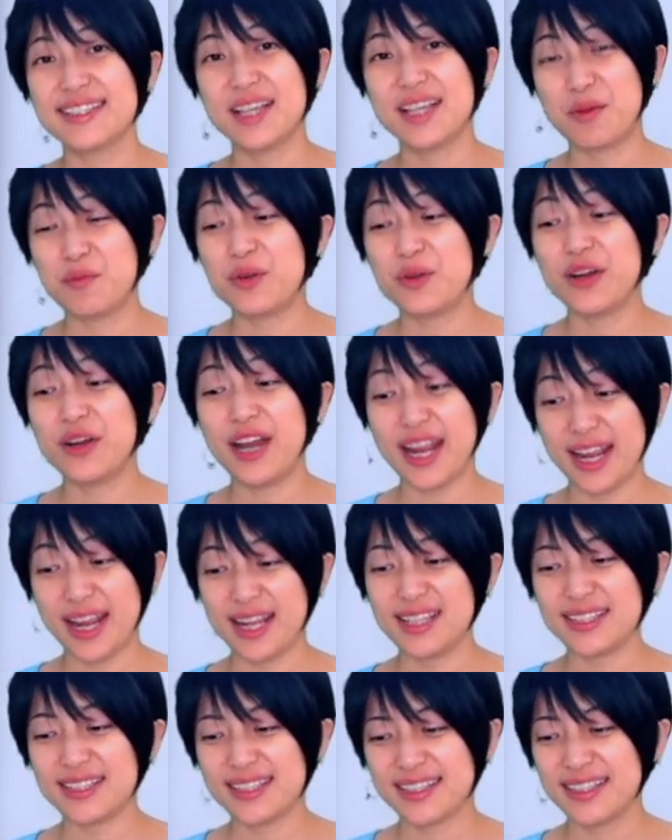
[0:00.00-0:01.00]
number
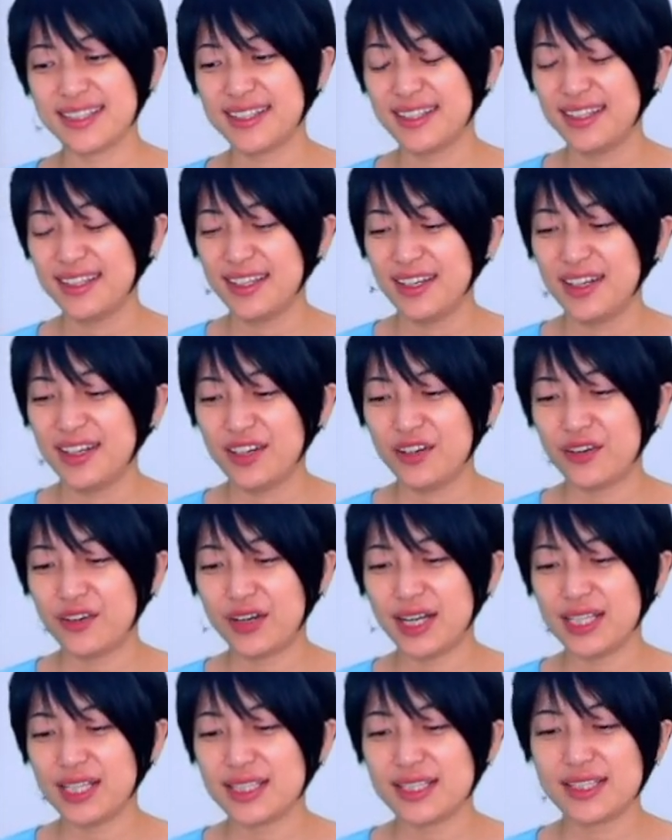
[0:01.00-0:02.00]
8,
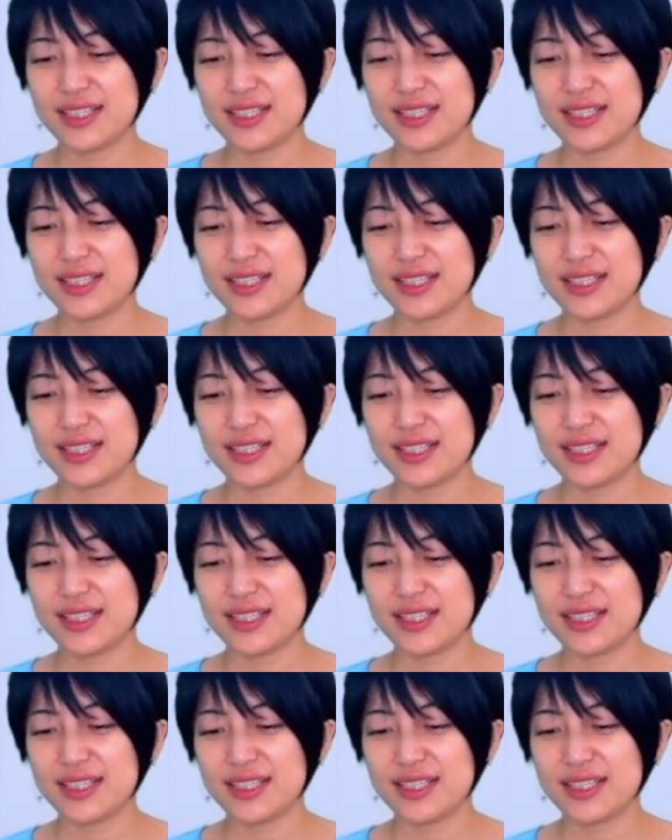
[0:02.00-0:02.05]
right?